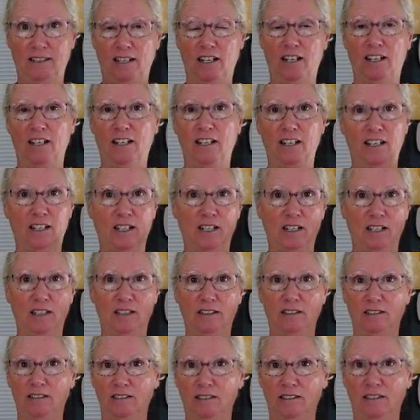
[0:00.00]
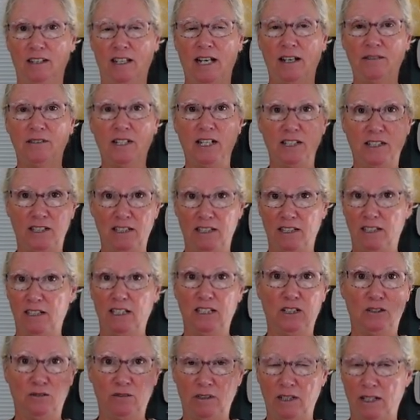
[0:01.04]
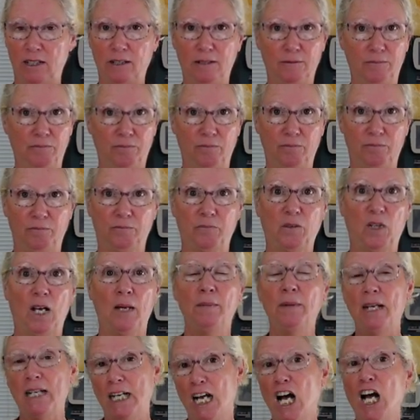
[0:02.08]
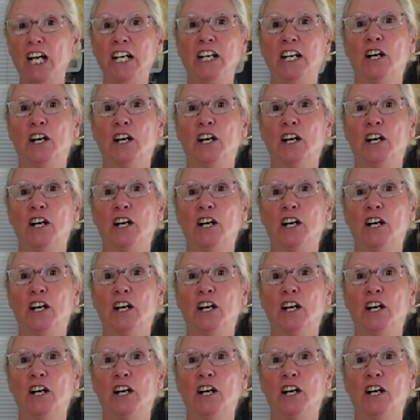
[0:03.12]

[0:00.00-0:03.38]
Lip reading: I'm at a high